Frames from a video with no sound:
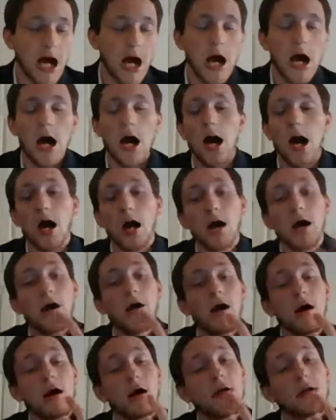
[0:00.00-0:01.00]

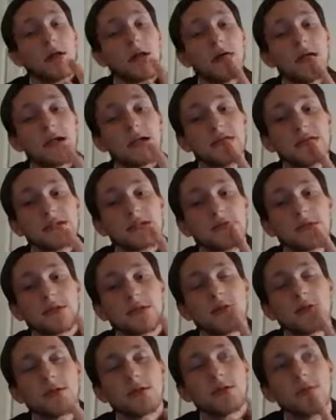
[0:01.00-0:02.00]
Let's
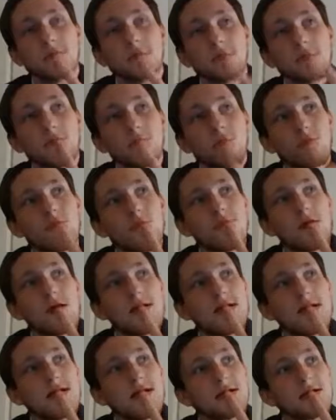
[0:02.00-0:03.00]
see.
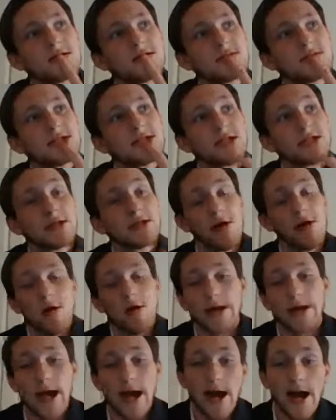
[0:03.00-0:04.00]
What else was there? Oh,
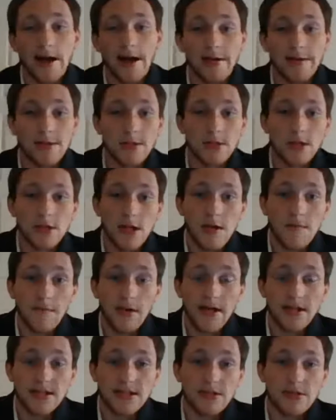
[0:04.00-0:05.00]
yeah.
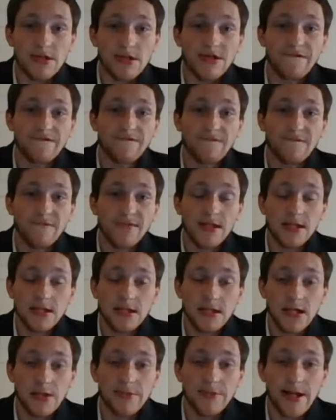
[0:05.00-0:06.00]
Basically, the
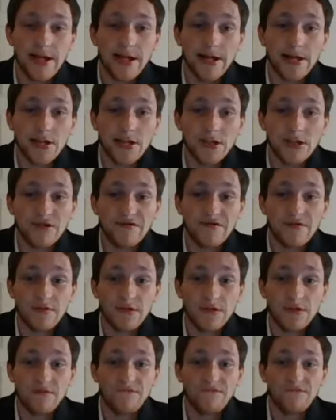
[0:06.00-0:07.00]
Terminator
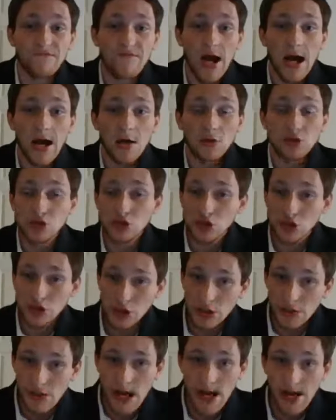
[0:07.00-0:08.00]
found
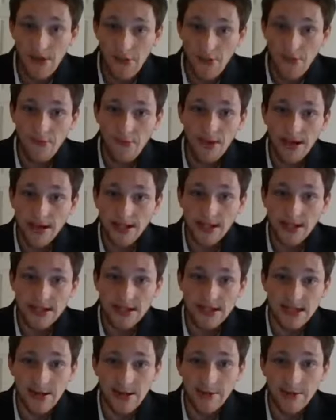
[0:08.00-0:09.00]
2 out of 3 of the
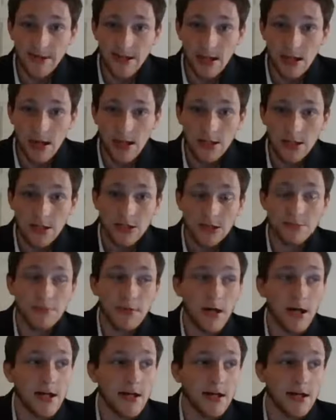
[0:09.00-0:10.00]
Sarah Connors,
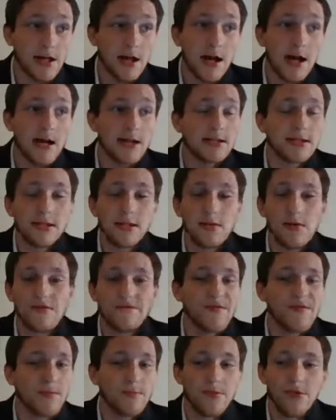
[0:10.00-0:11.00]
but 2 of
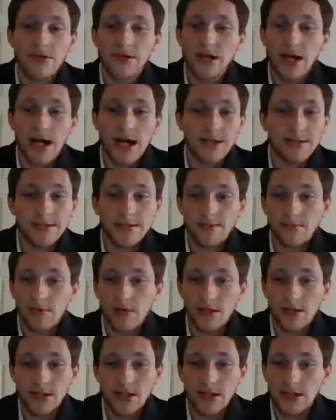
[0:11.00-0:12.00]
them were not the
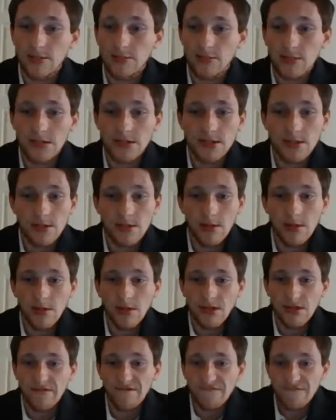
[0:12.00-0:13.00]
one he was
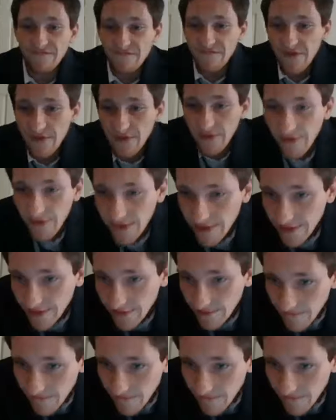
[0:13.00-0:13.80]
looking for.